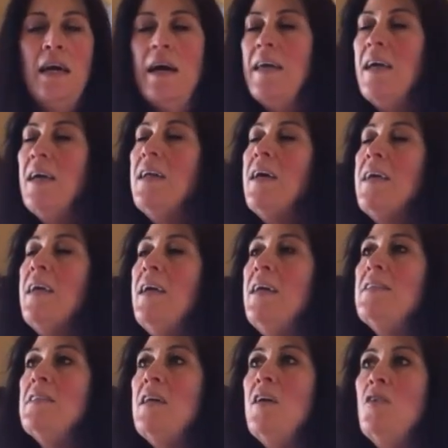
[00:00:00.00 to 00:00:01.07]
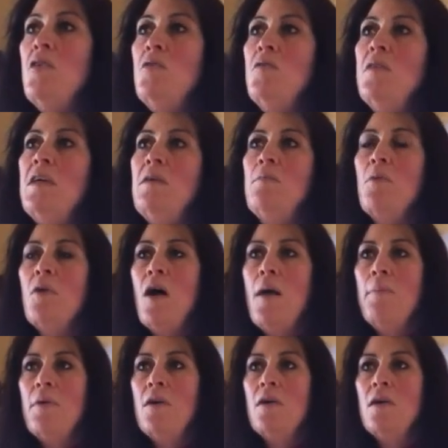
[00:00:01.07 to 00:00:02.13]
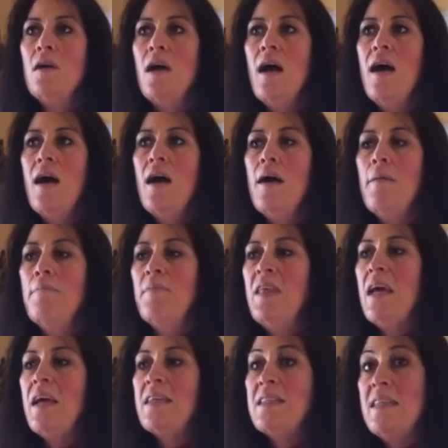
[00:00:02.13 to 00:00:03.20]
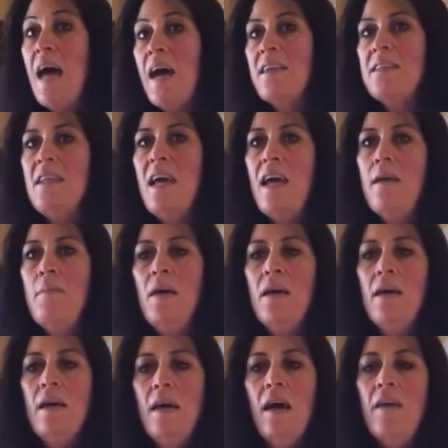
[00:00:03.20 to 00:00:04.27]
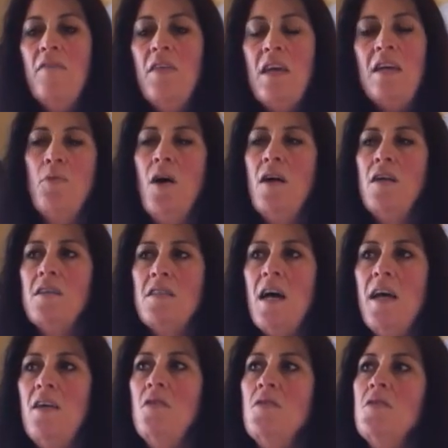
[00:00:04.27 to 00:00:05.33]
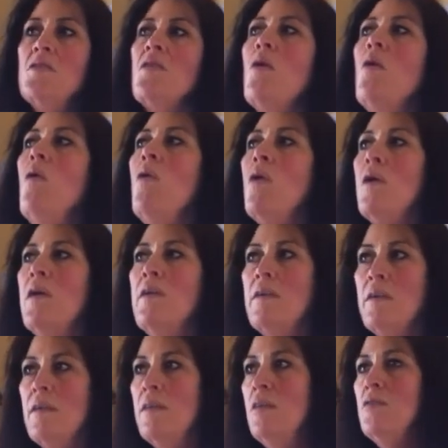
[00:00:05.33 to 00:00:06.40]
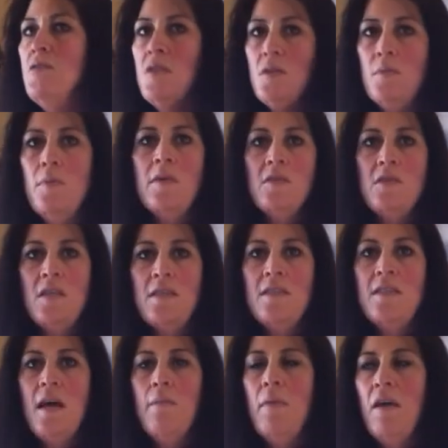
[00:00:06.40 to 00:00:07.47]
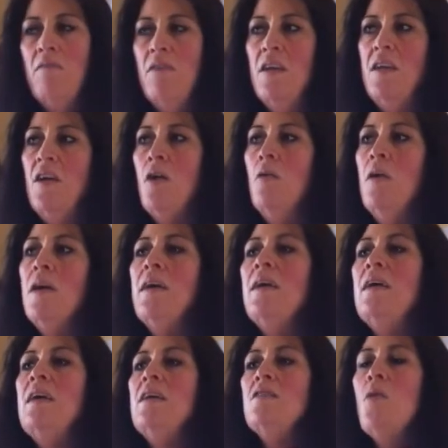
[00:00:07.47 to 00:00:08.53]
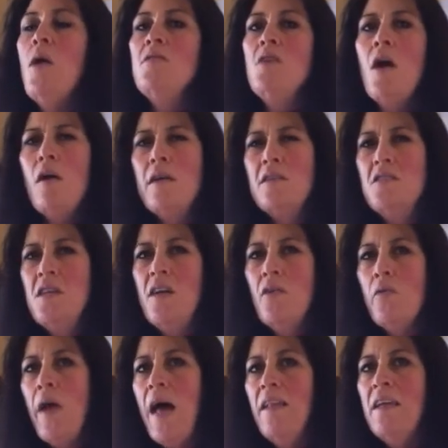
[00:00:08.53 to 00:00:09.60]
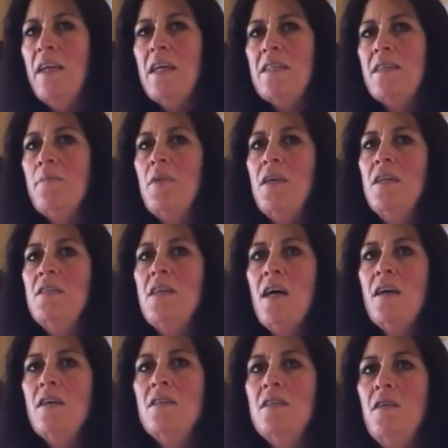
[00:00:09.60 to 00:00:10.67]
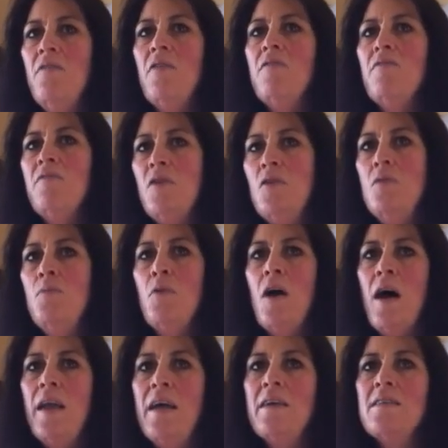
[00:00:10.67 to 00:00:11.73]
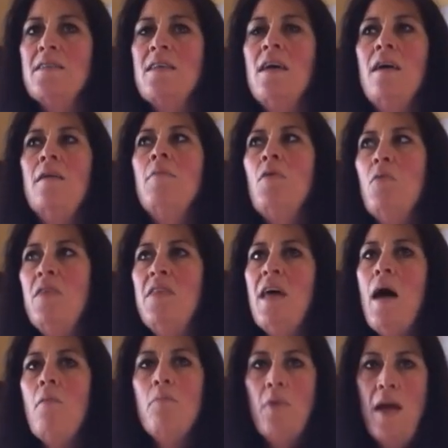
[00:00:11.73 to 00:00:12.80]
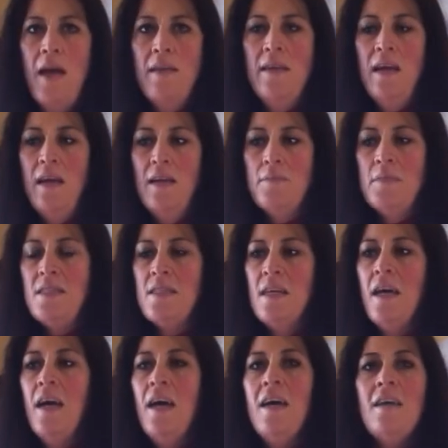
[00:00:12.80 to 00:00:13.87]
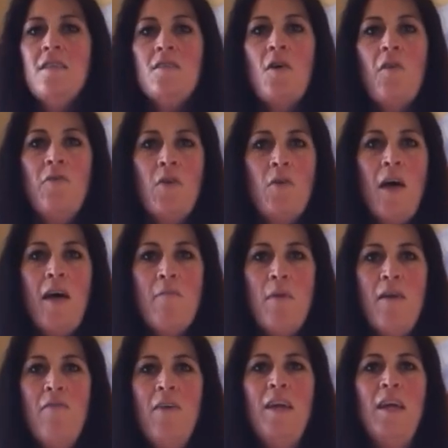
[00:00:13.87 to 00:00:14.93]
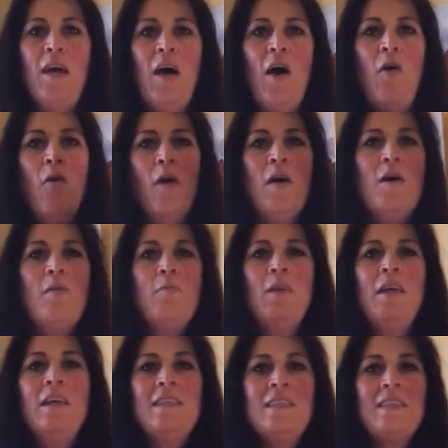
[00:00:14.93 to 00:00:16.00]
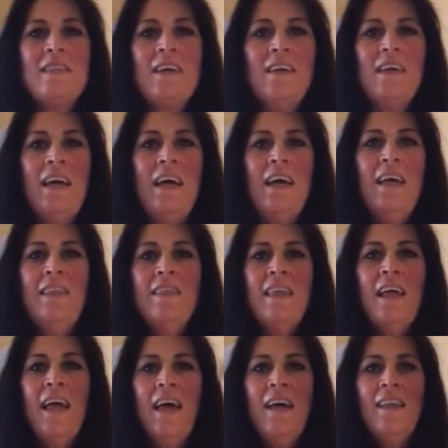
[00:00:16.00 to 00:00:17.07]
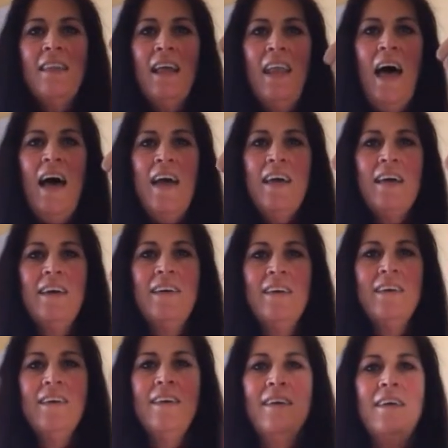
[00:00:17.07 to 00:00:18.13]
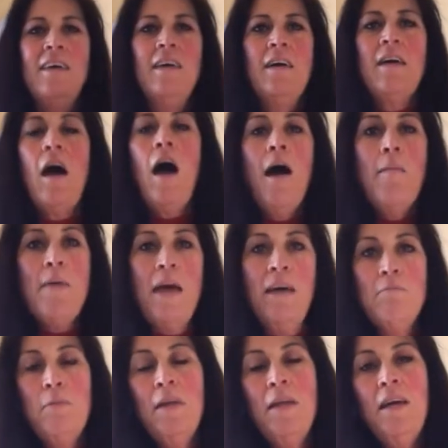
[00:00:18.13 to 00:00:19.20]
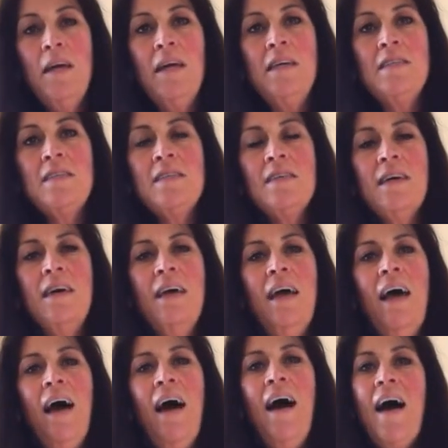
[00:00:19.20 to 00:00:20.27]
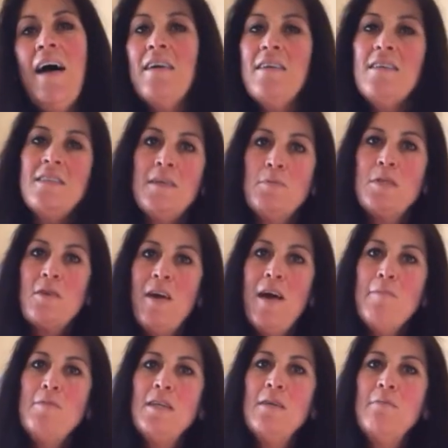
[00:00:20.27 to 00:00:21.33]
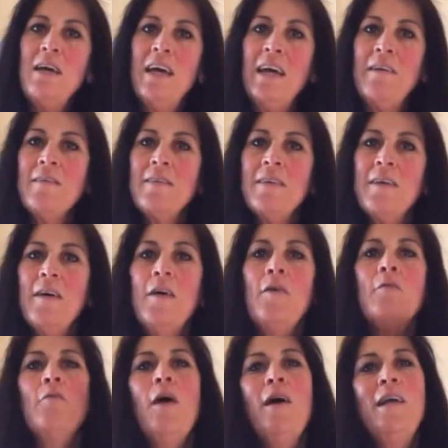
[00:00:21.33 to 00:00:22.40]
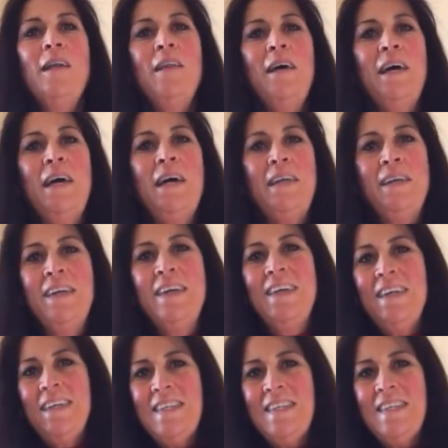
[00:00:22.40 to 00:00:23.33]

Again, I can't tell you the proper, um, the exact name of the product I use or YouTube shuts down my video. So I'll talk in generalities. I'm going to tell you different food products, but without brand names. So if you like my video, please hit the, the like, comment, please. Uh, subscribe to me. Ronni Lynn.